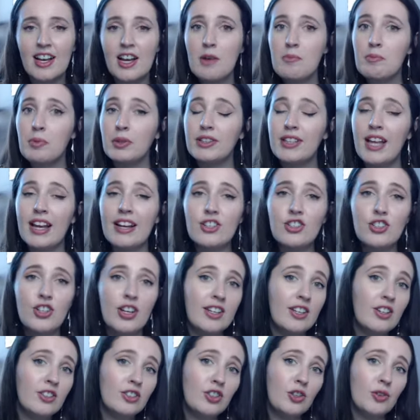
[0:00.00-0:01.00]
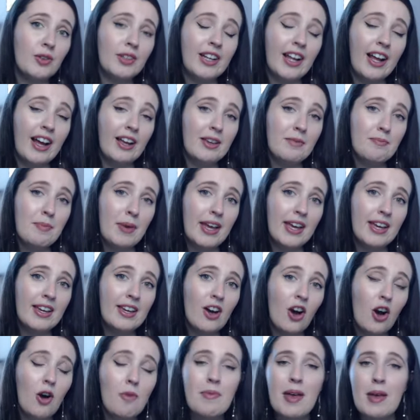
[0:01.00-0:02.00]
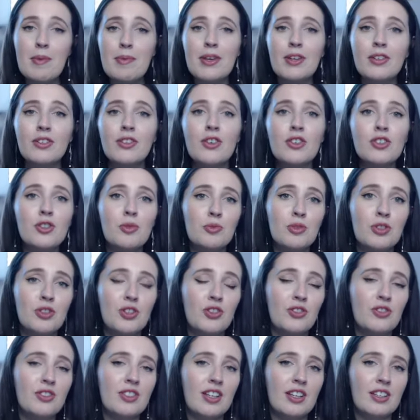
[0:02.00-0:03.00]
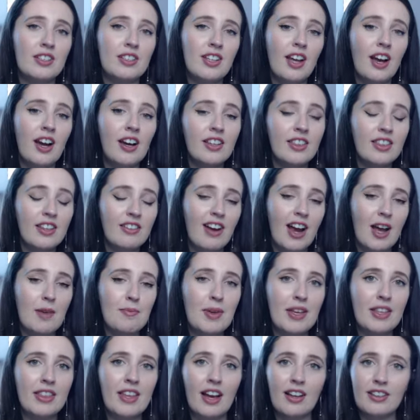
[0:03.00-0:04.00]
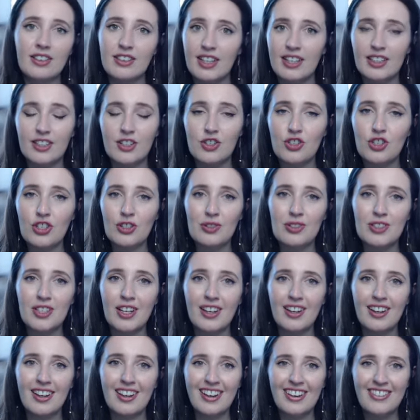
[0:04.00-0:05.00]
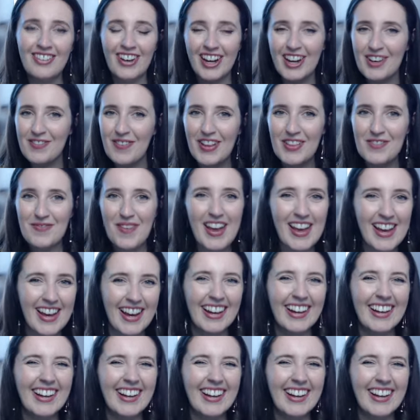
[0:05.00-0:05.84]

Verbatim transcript: but next year you're doing IB, or maybe you know some students that are starting their IB that need a tutor. Recommend me,